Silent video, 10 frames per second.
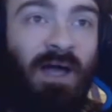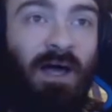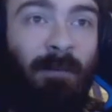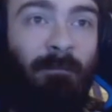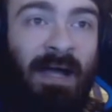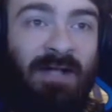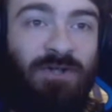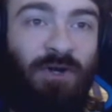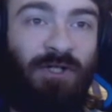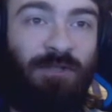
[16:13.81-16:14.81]
Uh, back
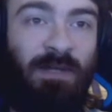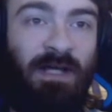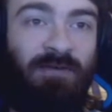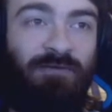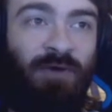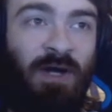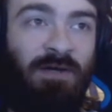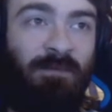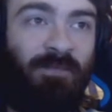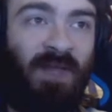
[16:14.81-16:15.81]
to Oddish being in front,
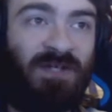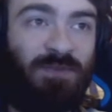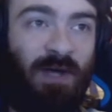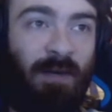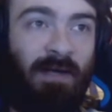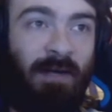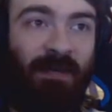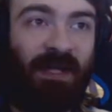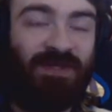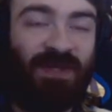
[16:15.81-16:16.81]
as we're coming up
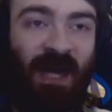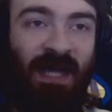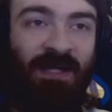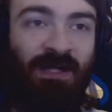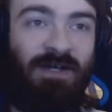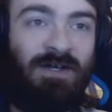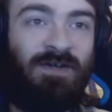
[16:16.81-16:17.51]
against a Hiker.